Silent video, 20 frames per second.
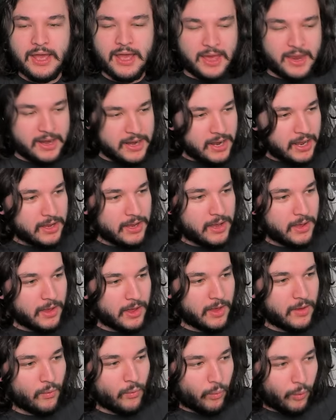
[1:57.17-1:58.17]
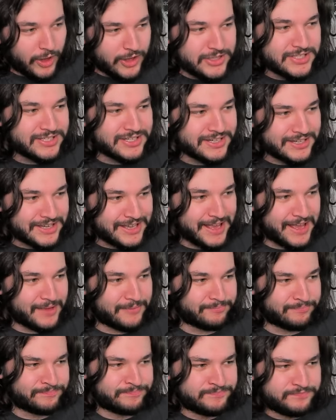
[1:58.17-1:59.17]
And once
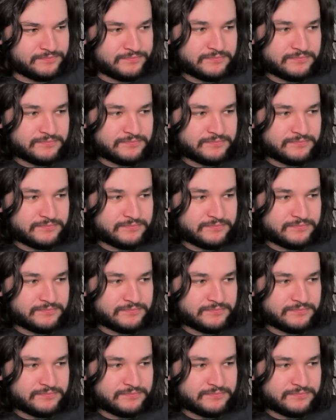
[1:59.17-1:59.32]
again,